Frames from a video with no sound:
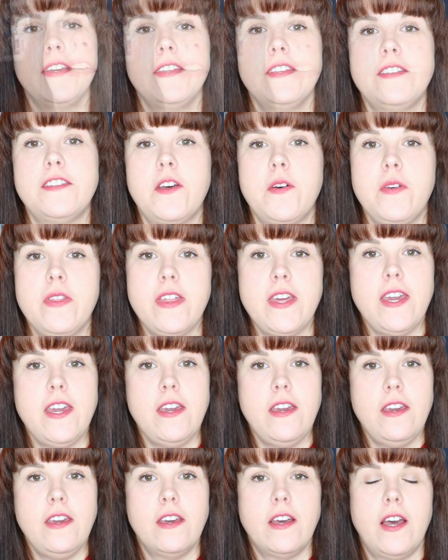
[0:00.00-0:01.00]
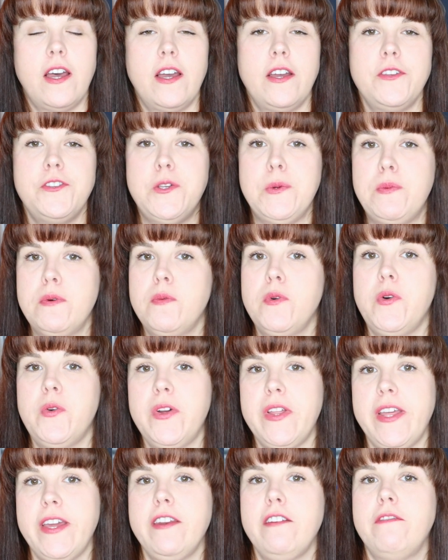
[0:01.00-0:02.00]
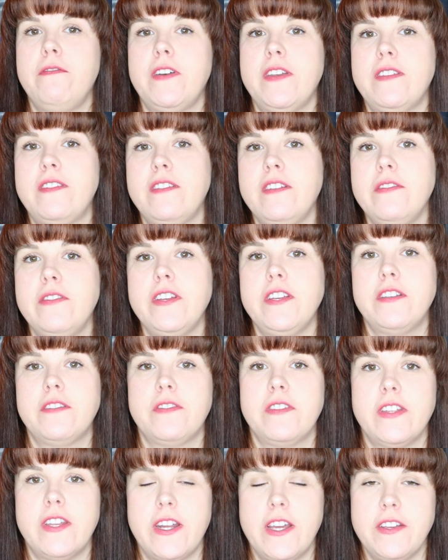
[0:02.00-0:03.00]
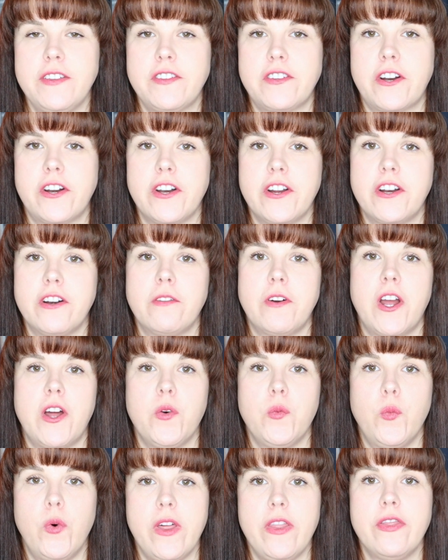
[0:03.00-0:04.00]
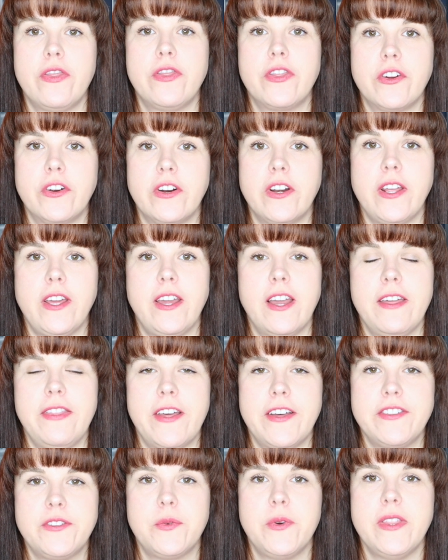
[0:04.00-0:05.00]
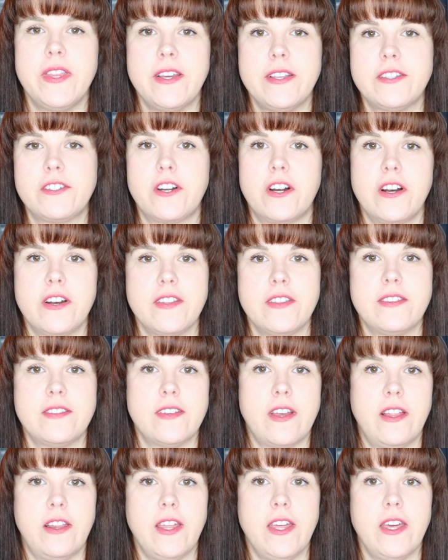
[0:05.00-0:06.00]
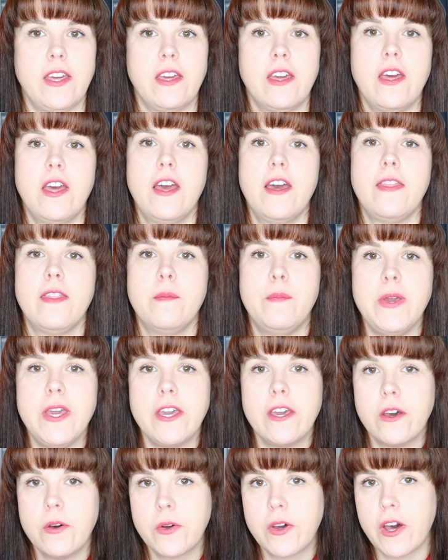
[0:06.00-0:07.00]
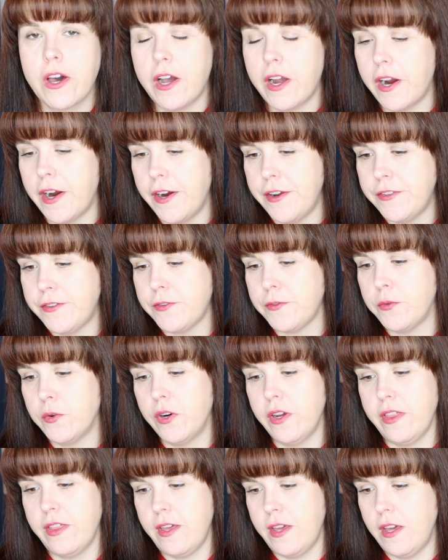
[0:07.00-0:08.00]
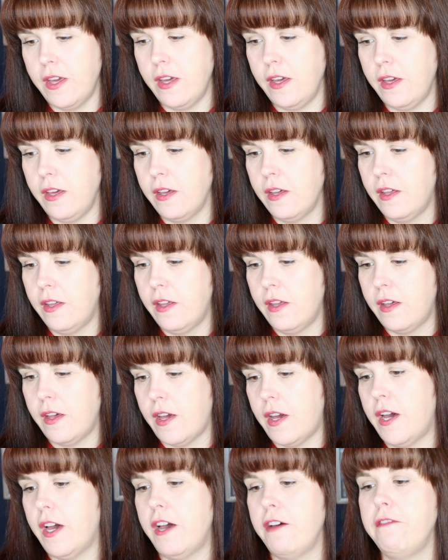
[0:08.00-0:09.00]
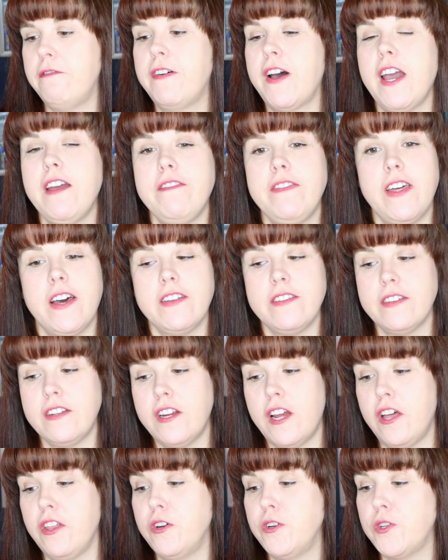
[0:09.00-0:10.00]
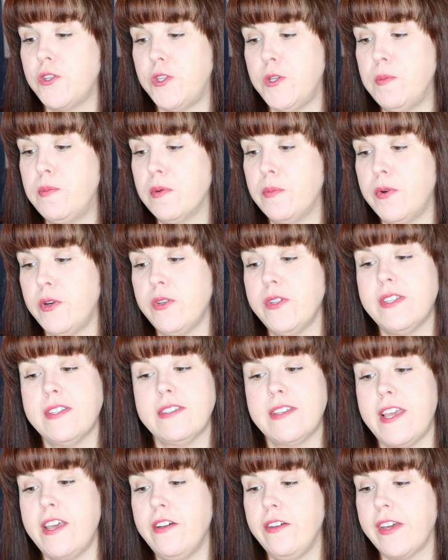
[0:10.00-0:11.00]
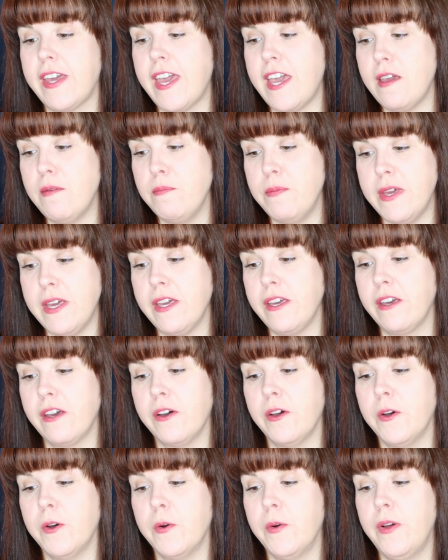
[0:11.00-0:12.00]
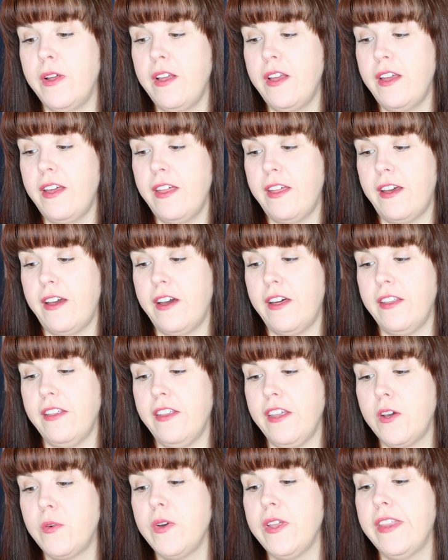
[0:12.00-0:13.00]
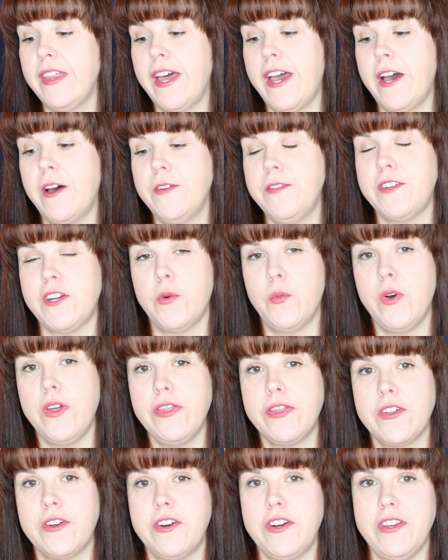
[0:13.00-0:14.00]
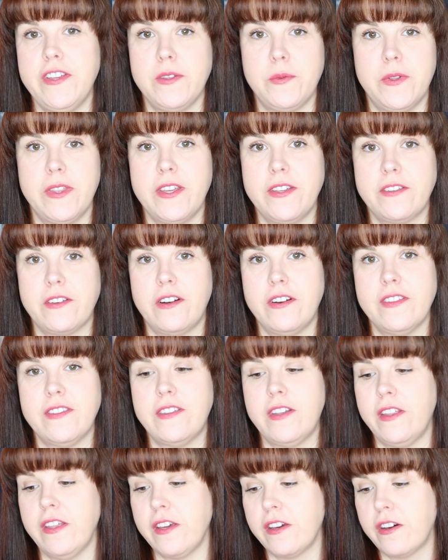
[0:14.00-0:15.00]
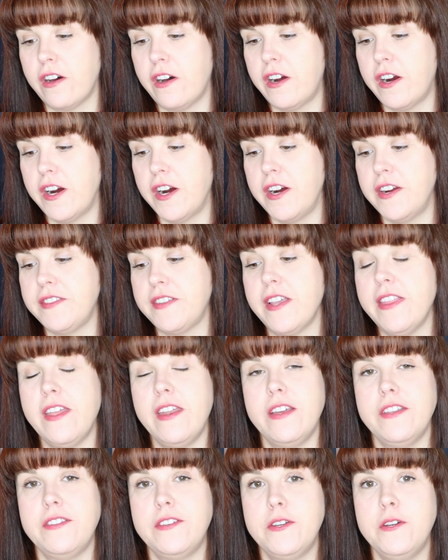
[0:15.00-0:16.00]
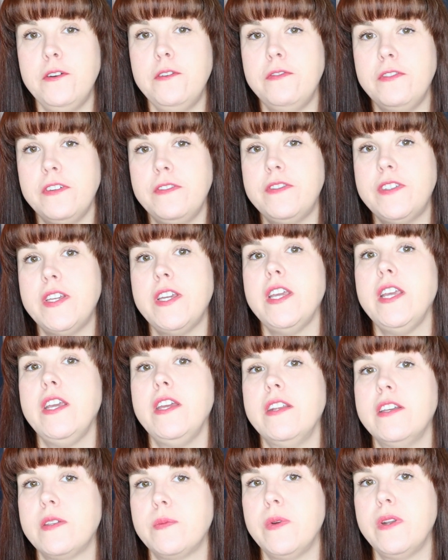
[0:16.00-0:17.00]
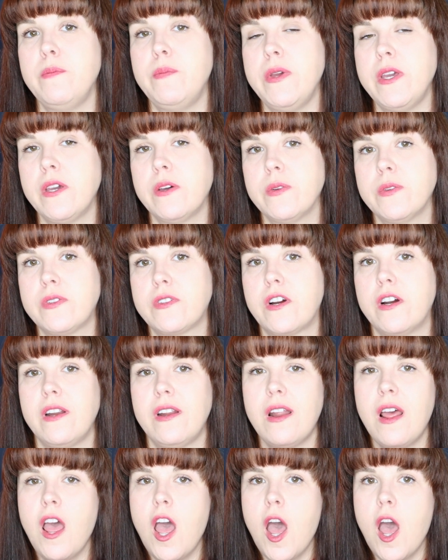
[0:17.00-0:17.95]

So the Super Bowl related festivities for the day started around 1:30, and that's when they started selling the bingo cards for the $5,000 Super Bowl Sailgate Bingo. The Liquid Lounge at 1:30 is when they started selling cards, and then at 2:15 is when bingo started.